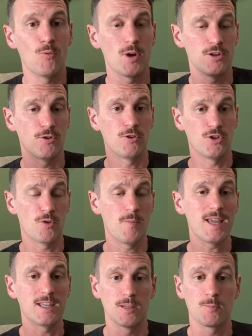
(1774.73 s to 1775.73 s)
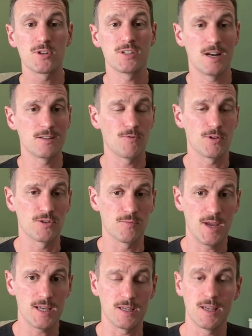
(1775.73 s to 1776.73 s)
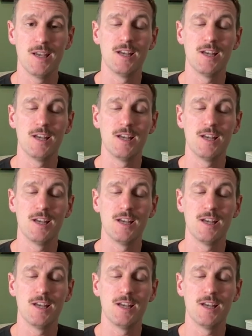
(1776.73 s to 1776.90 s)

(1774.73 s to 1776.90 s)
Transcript: what you're making, the percentage of what you're making.